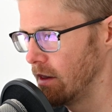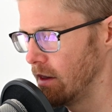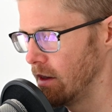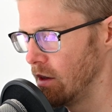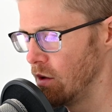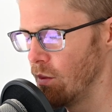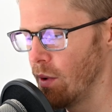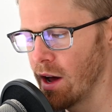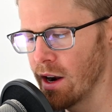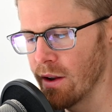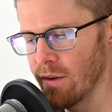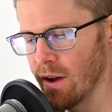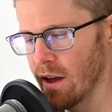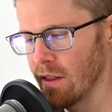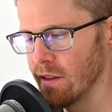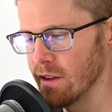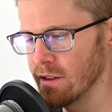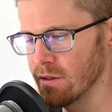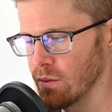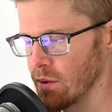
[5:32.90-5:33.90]
You might have
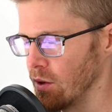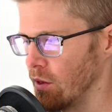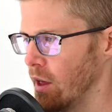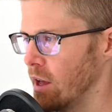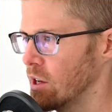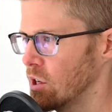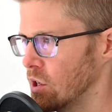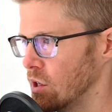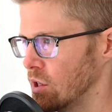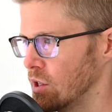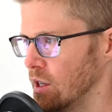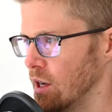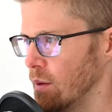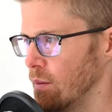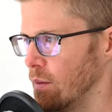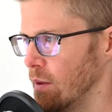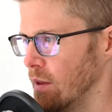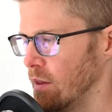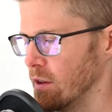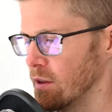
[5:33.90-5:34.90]
had this relationship
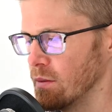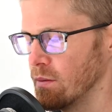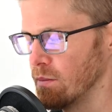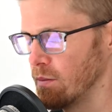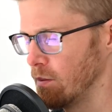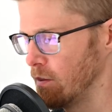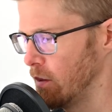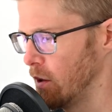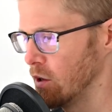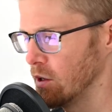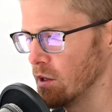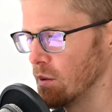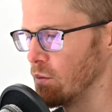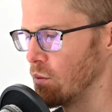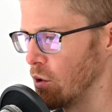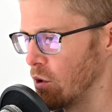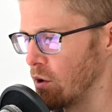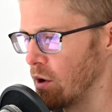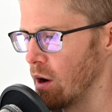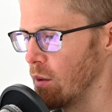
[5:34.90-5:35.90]
and this person
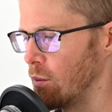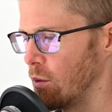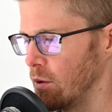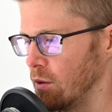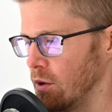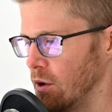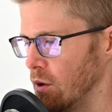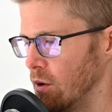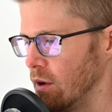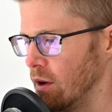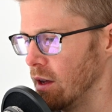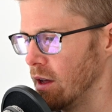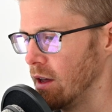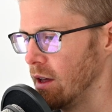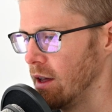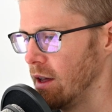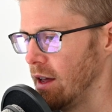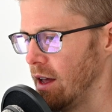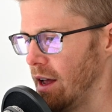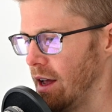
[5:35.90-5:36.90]
broke up with you,
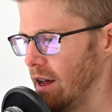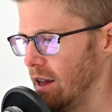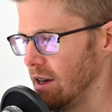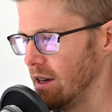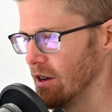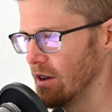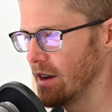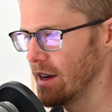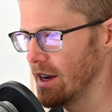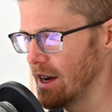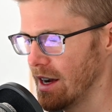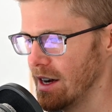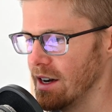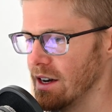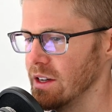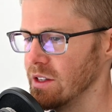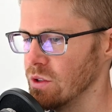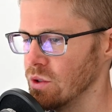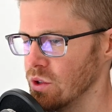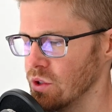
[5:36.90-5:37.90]
and you're like,
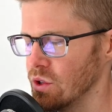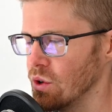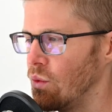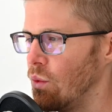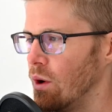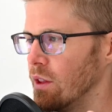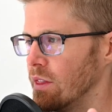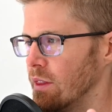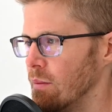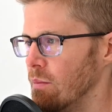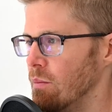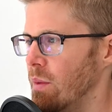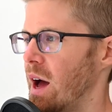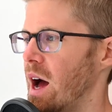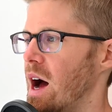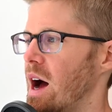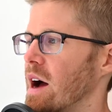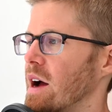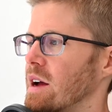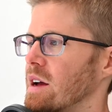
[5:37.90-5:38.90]
ah, you still want them
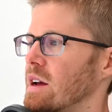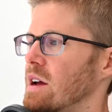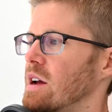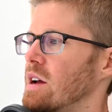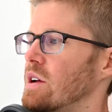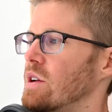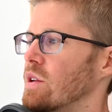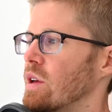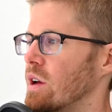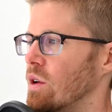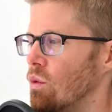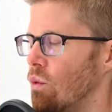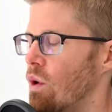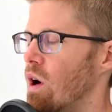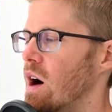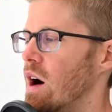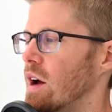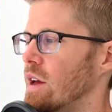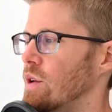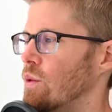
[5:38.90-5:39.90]
back. You're like,
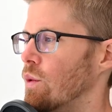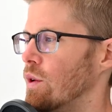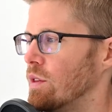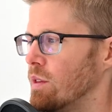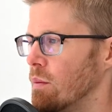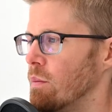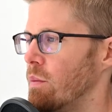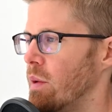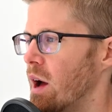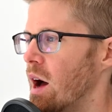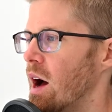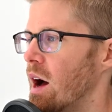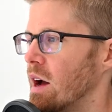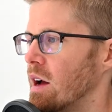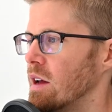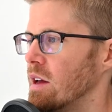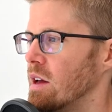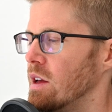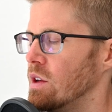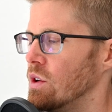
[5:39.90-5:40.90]
why you want them
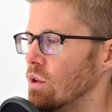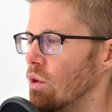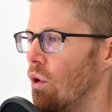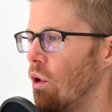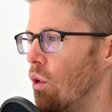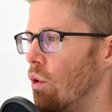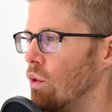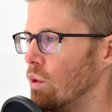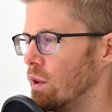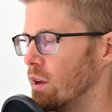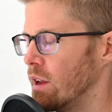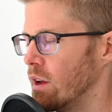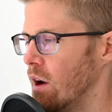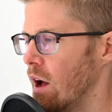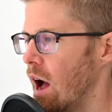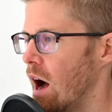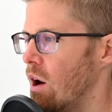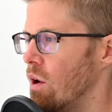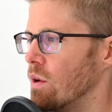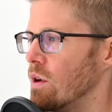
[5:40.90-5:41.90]
back? You're holding
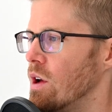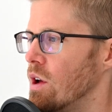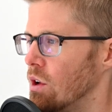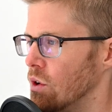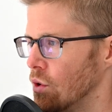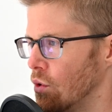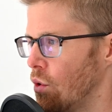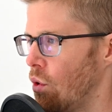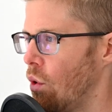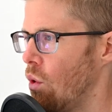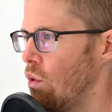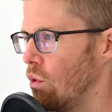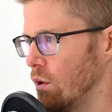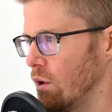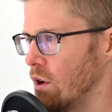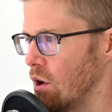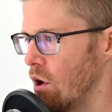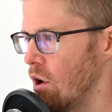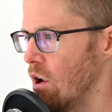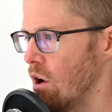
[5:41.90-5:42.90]
out, you're
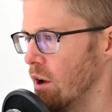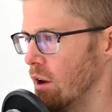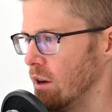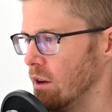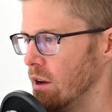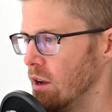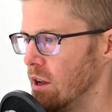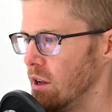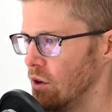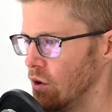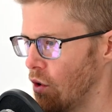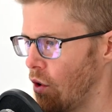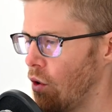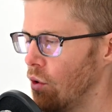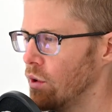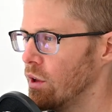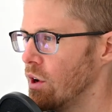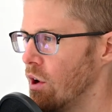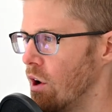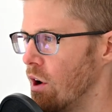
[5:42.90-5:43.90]
holding on
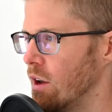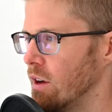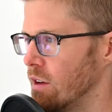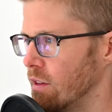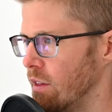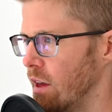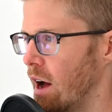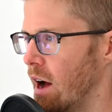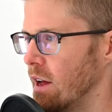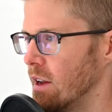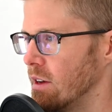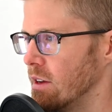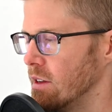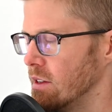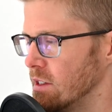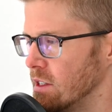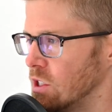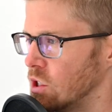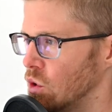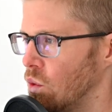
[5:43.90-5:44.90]
to that
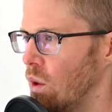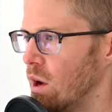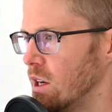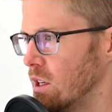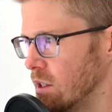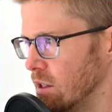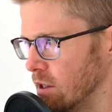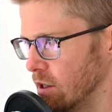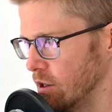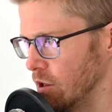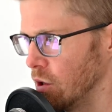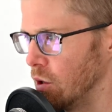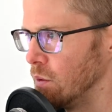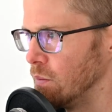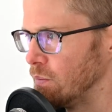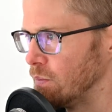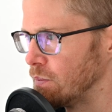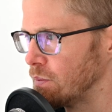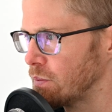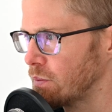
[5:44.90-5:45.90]
situation still.
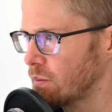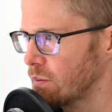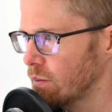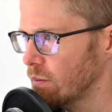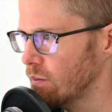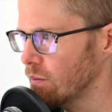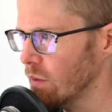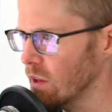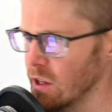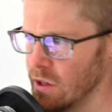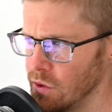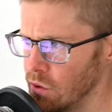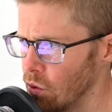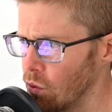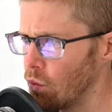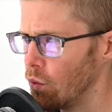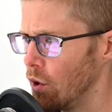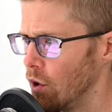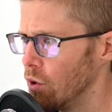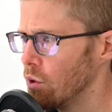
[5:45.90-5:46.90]
Your
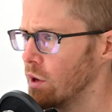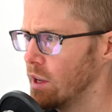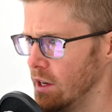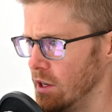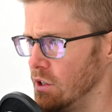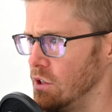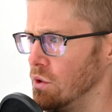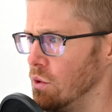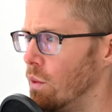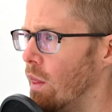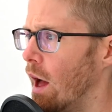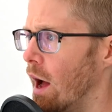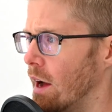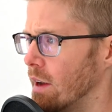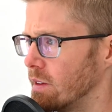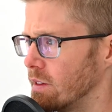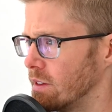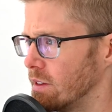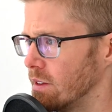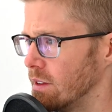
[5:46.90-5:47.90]
will can do
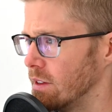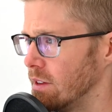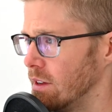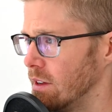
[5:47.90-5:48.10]
that.